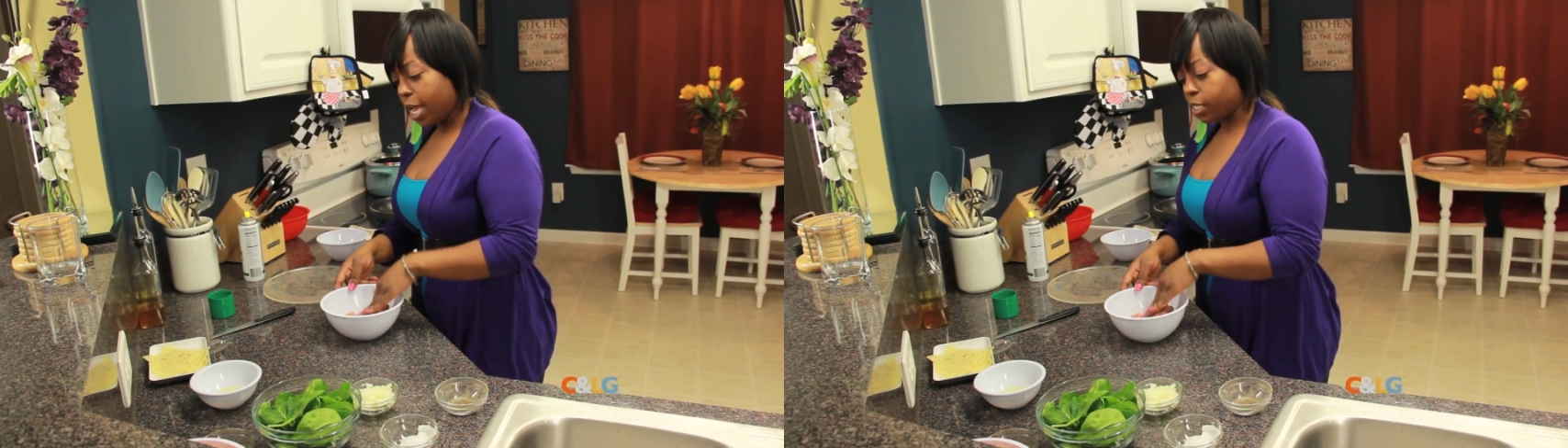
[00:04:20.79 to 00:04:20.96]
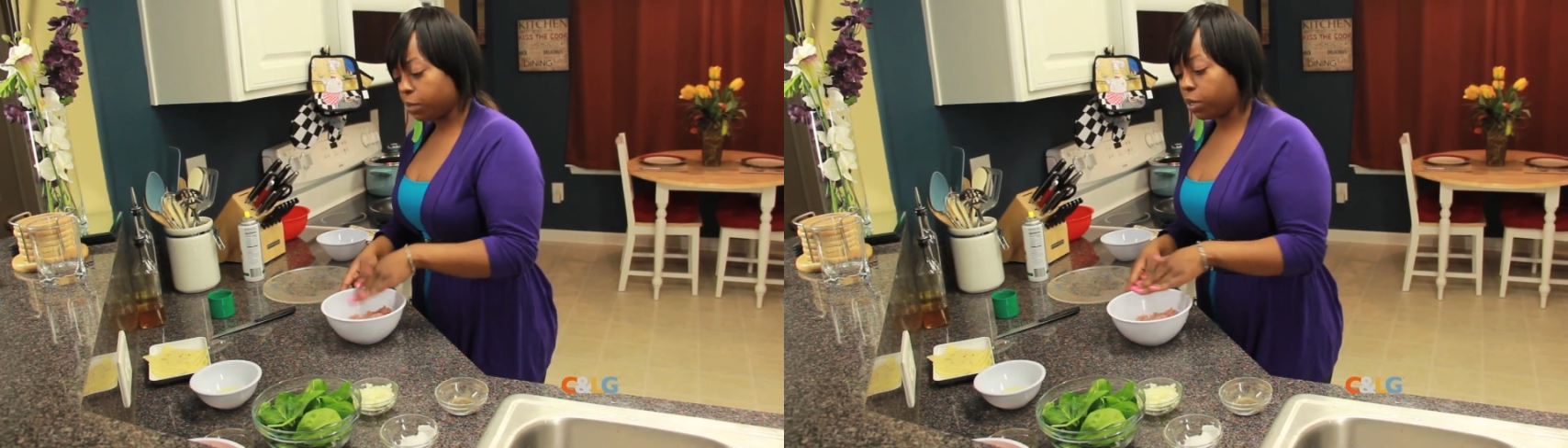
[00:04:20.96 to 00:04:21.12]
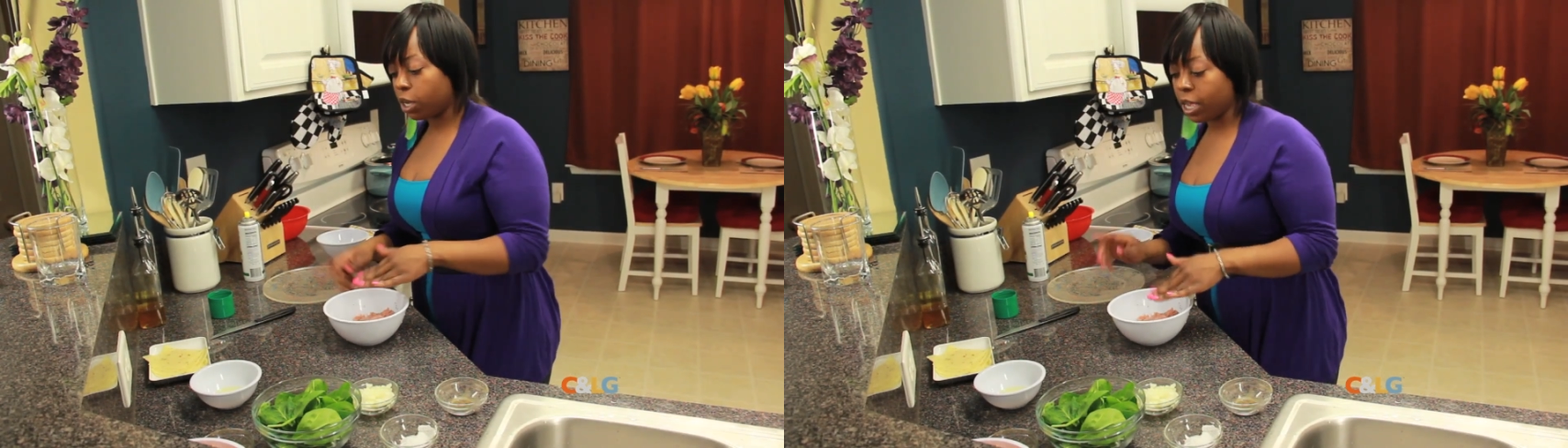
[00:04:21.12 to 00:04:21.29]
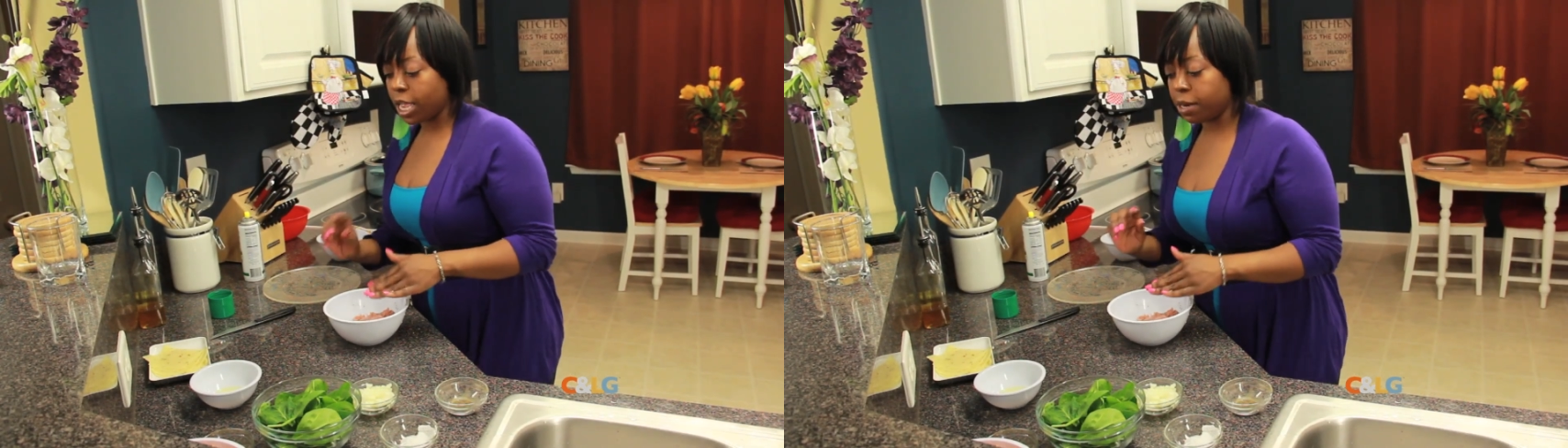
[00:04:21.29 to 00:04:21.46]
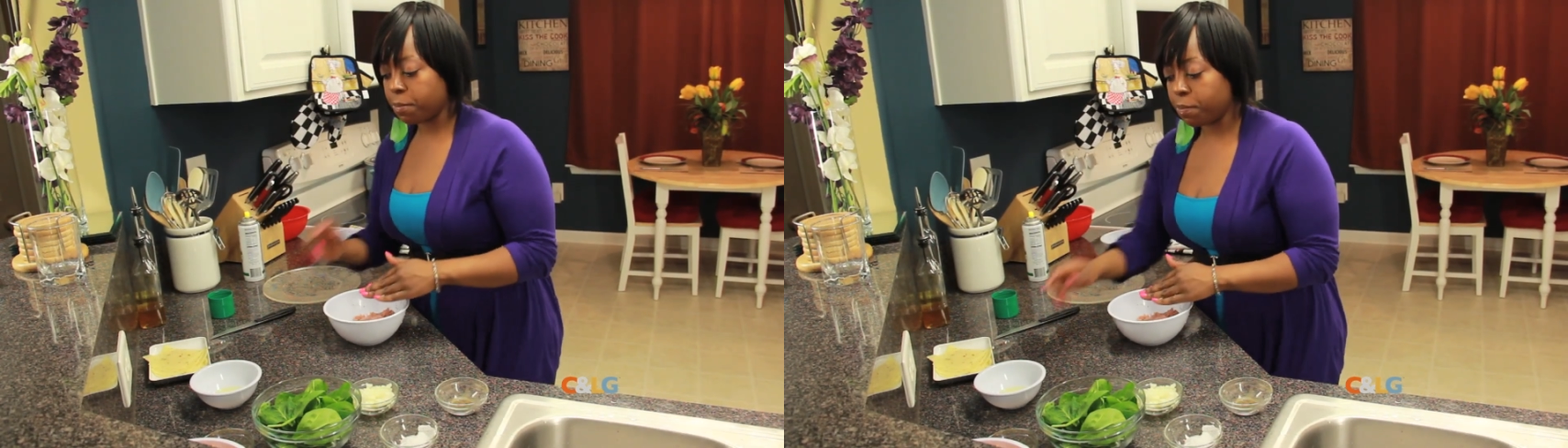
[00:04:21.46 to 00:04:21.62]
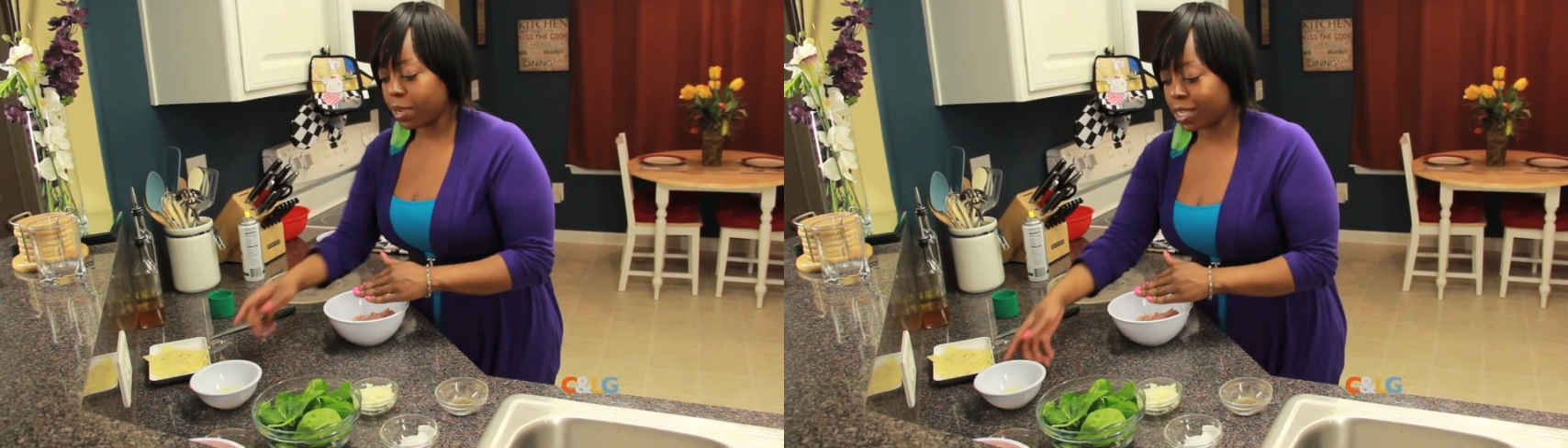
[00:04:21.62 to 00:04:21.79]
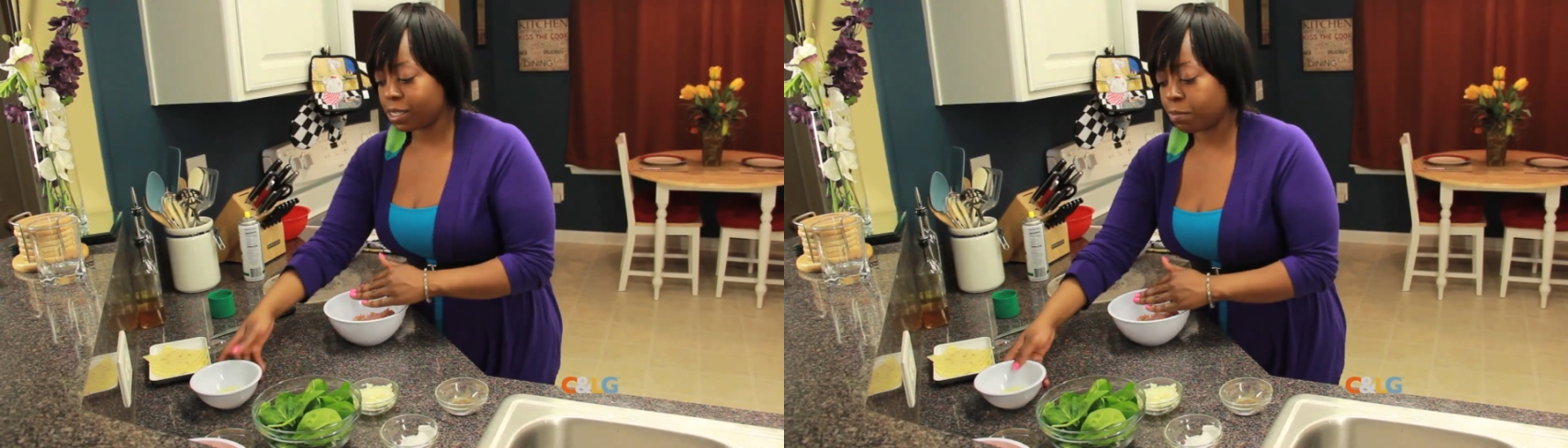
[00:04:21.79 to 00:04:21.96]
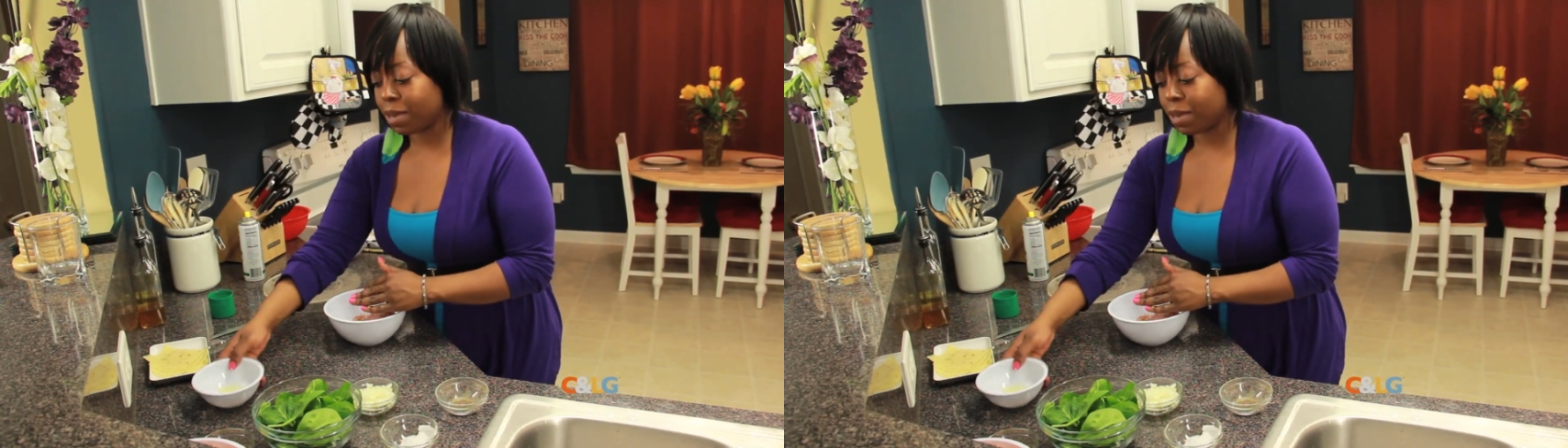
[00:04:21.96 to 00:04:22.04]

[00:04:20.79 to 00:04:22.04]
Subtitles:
is I'm gonna go ahead and mix